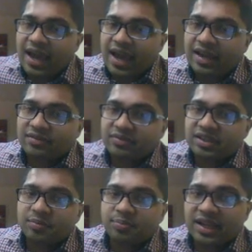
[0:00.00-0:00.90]
and
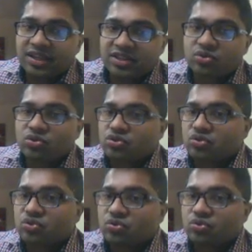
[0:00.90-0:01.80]
when the price
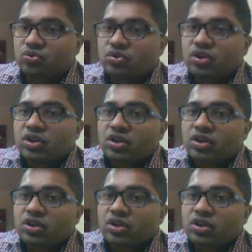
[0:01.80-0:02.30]
goes to